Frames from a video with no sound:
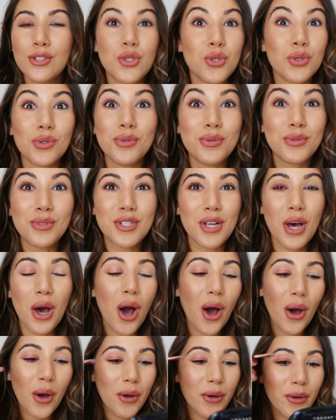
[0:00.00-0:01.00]
jewel
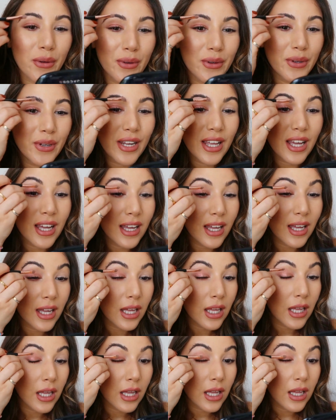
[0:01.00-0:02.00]
tone
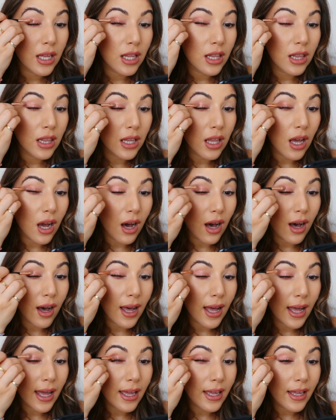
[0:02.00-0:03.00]

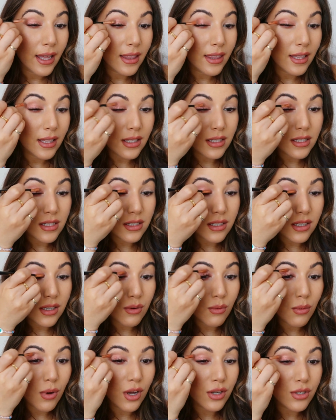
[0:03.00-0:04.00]
eye. I think this is
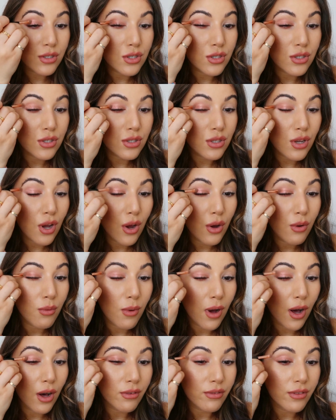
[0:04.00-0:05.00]
gonna work so
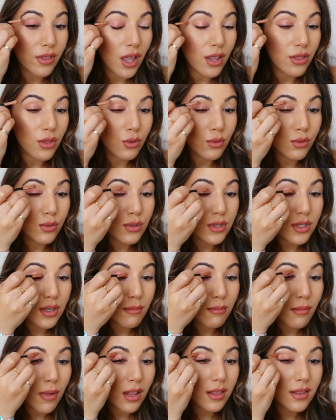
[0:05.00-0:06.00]
well for like the
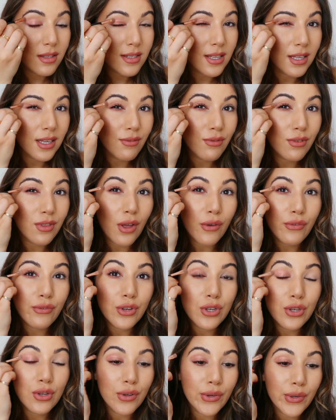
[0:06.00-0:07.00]
autumn months and even like
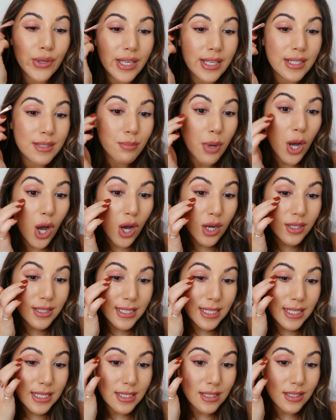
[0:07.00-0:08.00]
for New Year's
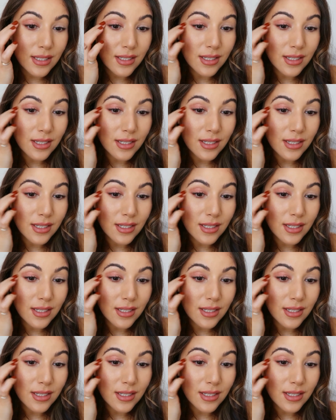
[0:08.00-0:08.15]
parties